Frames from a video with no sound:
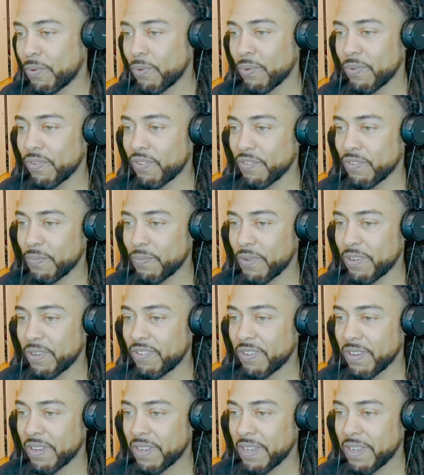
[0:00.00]
as
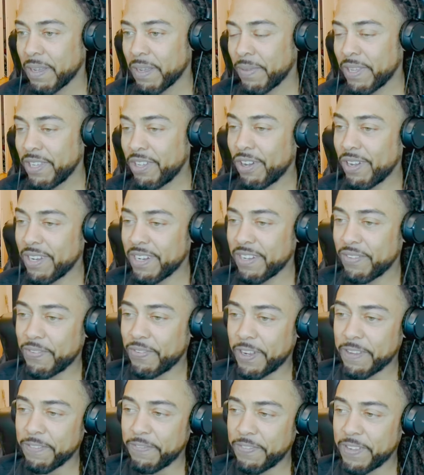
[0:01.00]
much. But he got in his
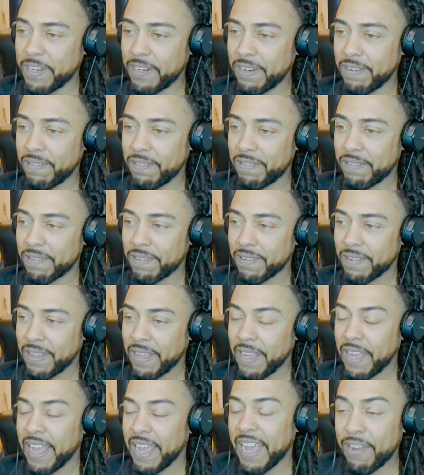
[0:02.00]
fucking feelings.
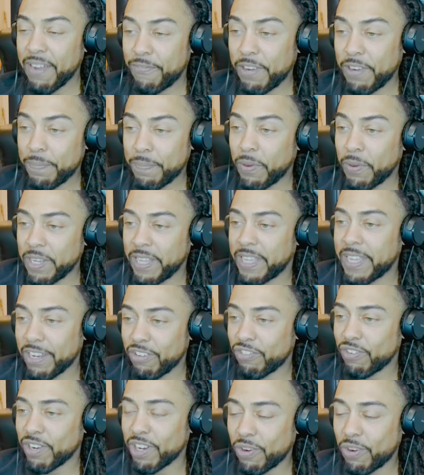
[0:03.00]
Everybody
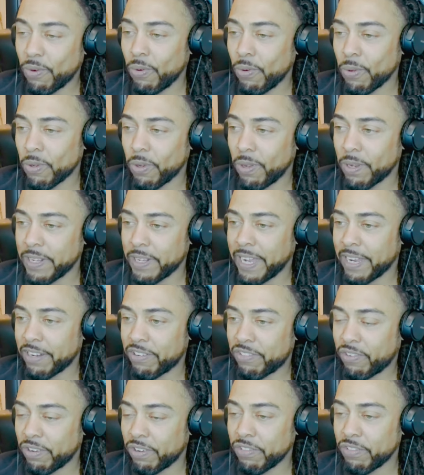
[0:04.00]
Kendrick called on
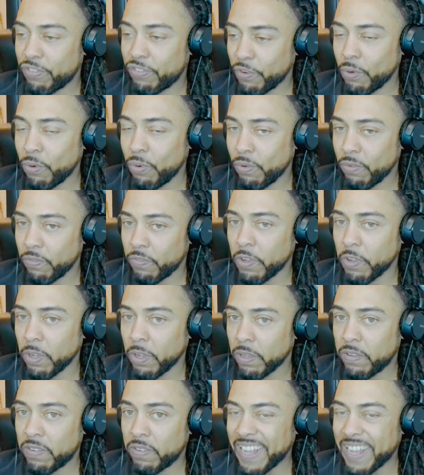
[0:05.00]
that control
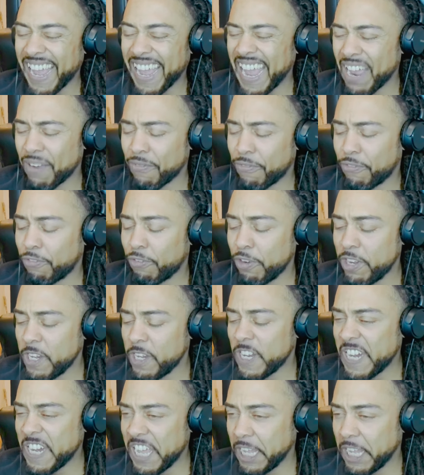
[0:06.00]
verse, every
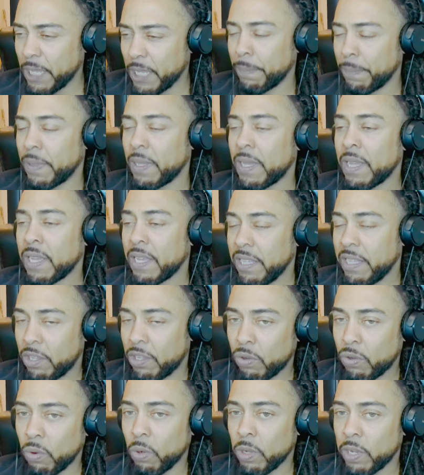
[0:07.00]
name he
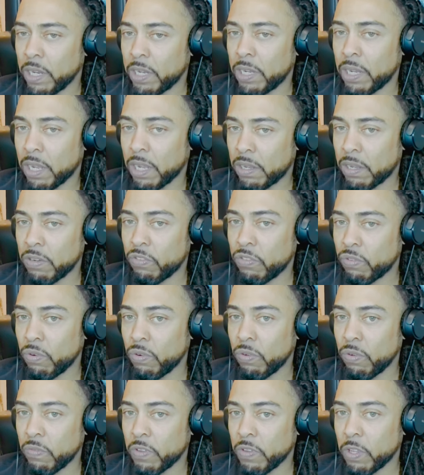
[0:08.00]
called on that
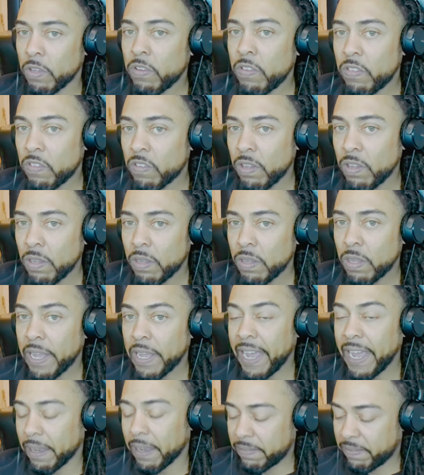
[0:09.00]
control verse,
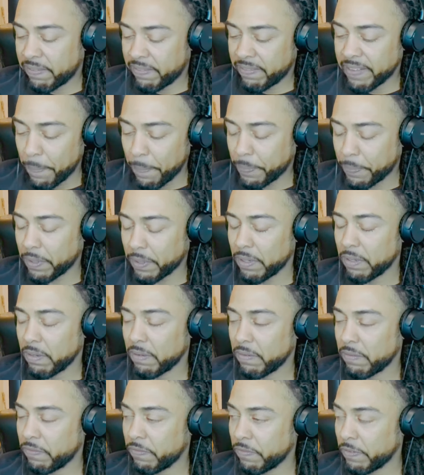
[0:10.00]
except
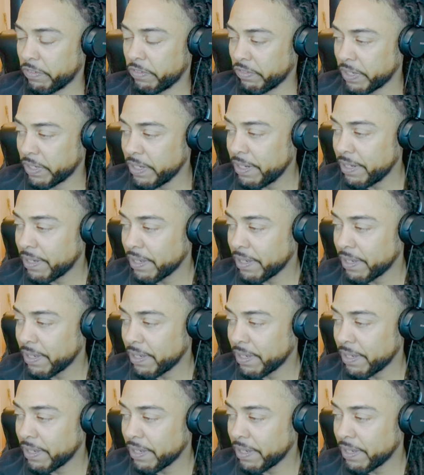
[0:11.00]
for Drake,